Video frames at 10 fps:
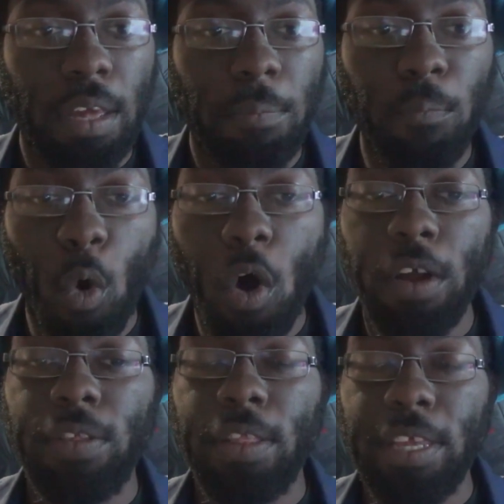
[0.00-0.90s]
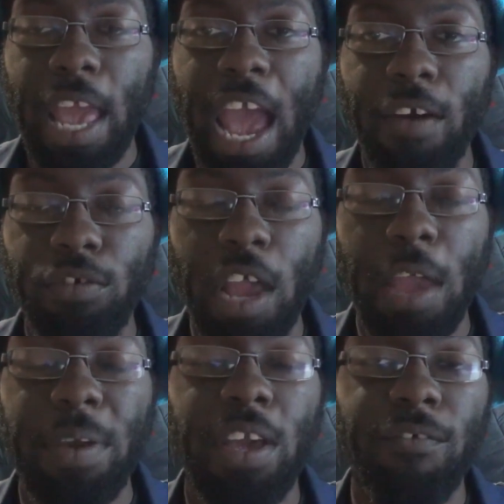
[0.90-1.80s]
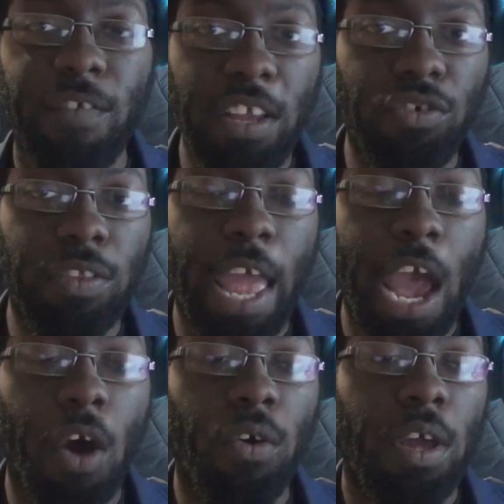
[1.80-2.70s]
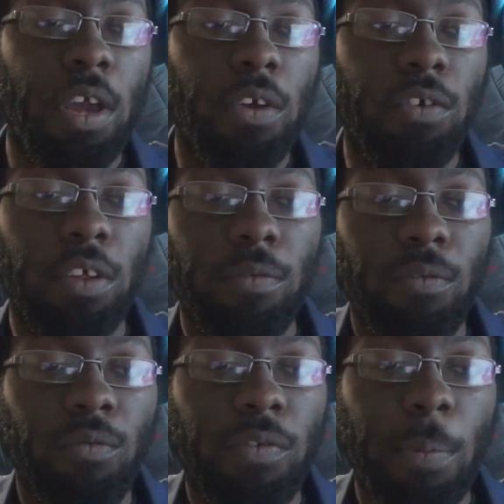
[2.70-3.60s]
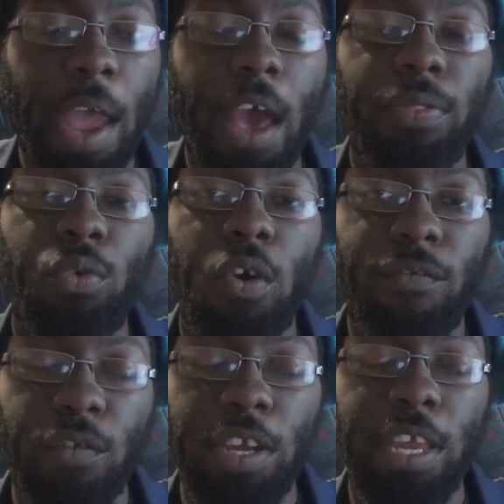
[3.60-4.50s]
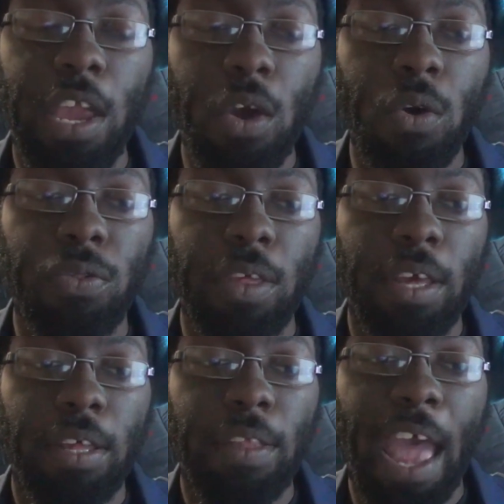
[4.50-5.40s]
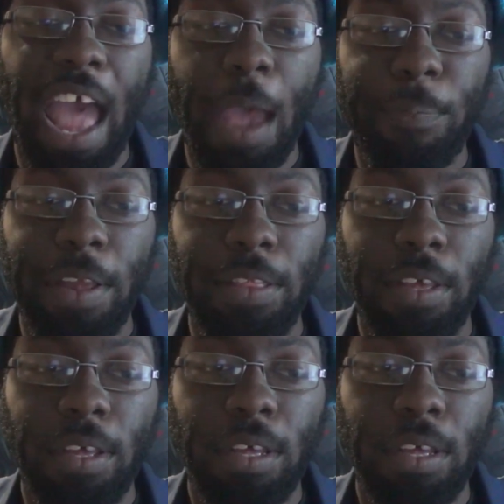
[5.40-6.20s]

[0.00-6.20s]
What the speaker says: more than the average anime convention now, with the past 2 or 3 years that happened